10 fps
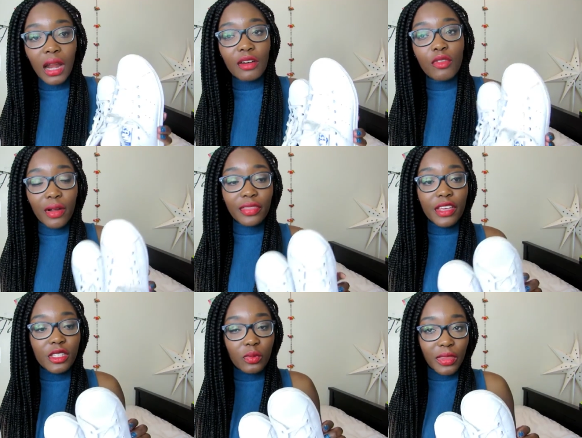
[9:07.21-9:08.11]
I love wearing
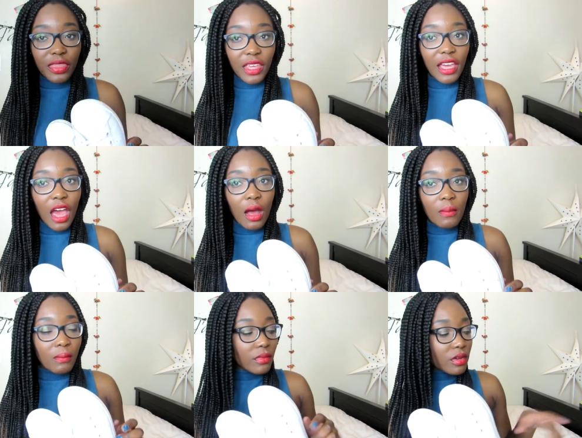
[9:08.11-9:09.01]
this with the
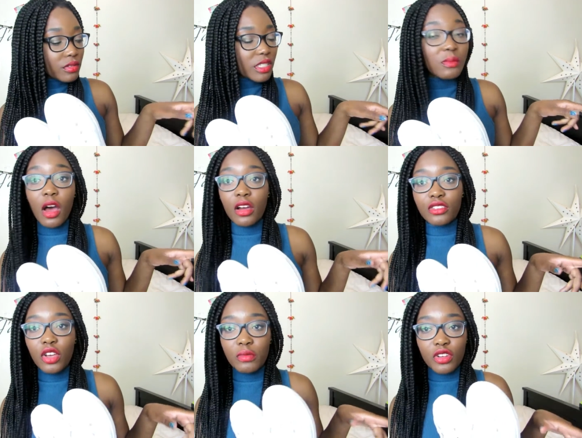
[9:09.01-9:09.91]
smart
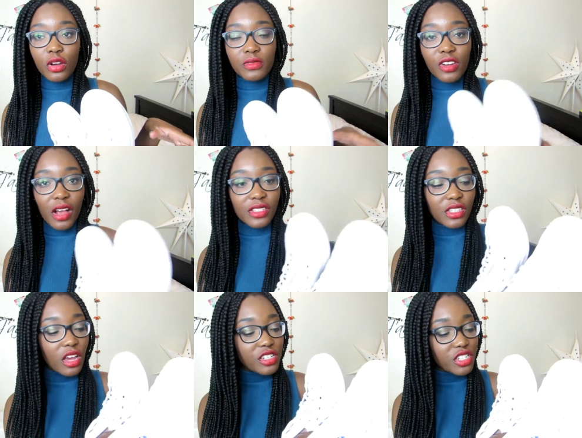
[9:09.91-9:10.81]
Topshop
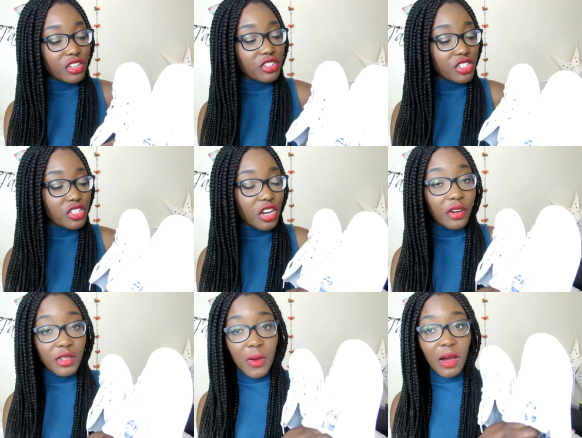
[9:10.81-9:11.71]
trousers that I just
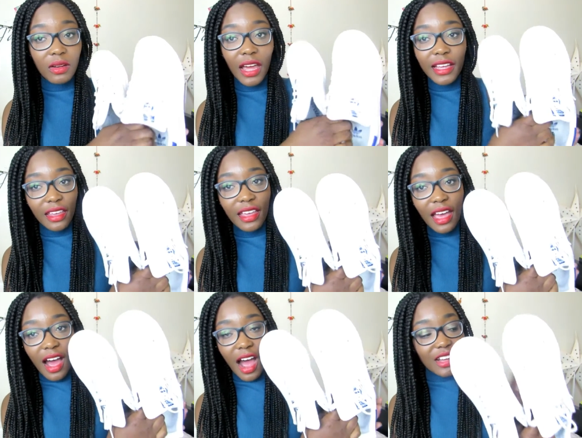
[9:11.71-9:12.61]
showed as well. Like,
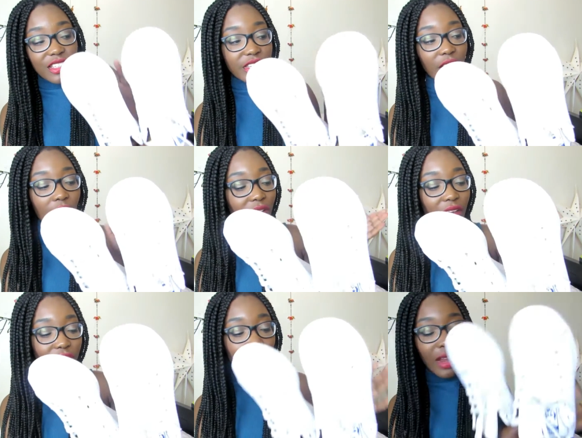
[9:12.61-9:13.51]
I just love, I
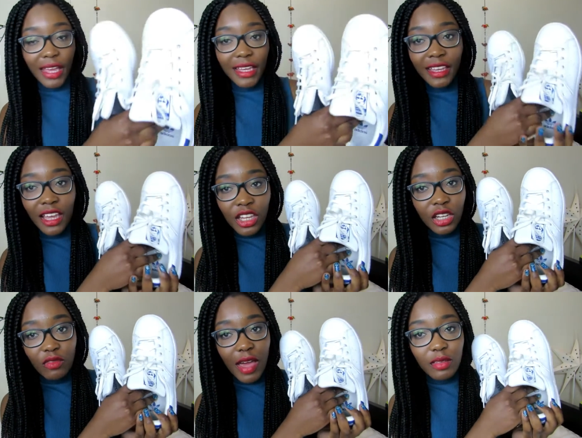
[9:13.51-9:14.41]
feel like you
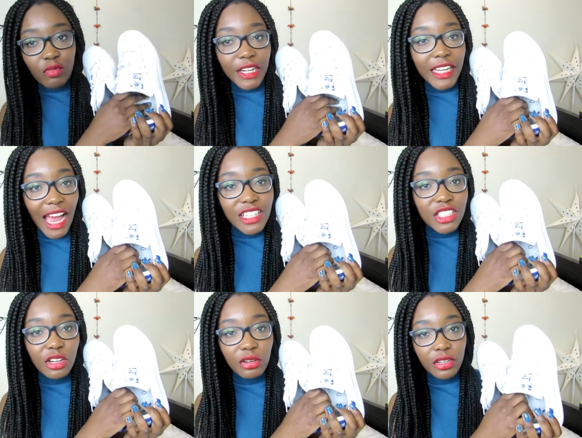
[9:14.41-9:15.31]
can wear them really
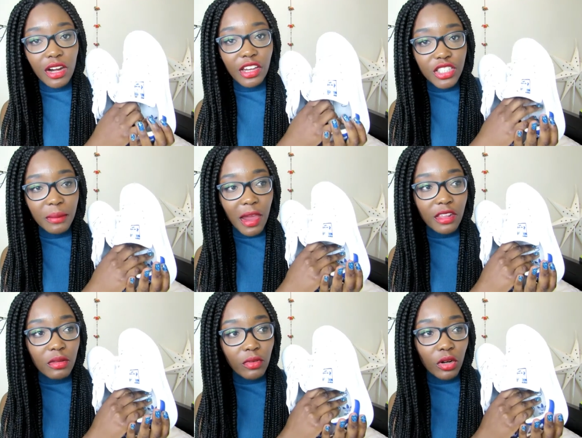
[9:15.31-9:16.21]
casually or you could actually
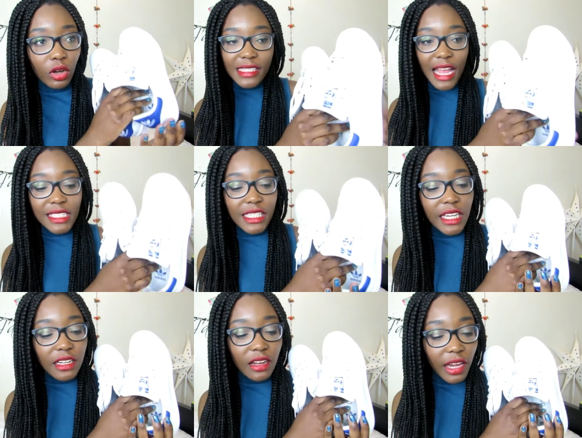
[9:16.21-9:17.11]
make them look
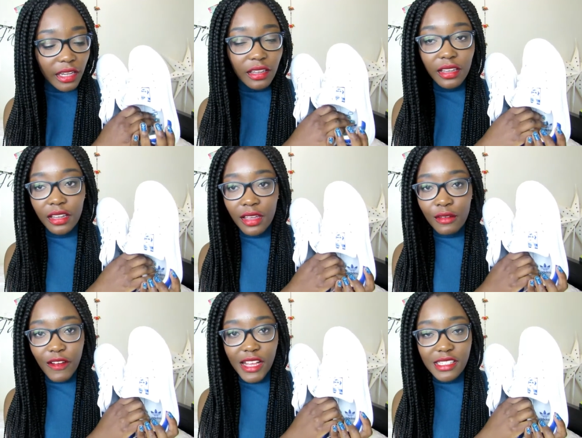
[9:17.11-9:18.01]
snazzy and like
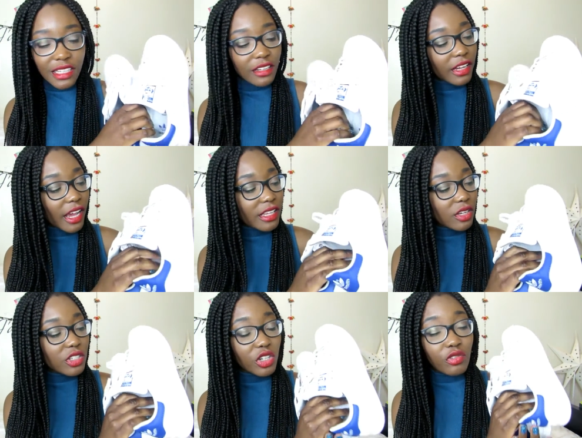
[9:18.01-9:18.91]
fancy looking,
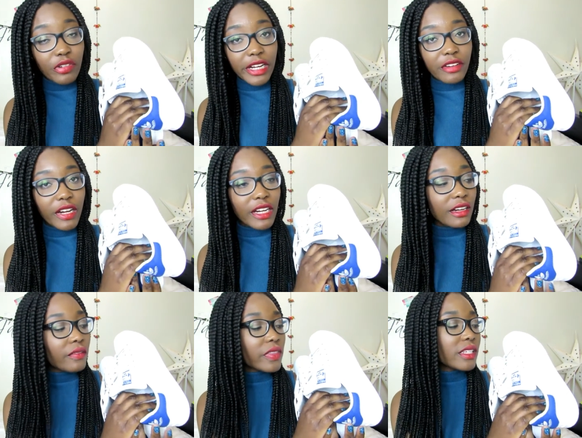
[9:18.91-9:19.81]
so I do really love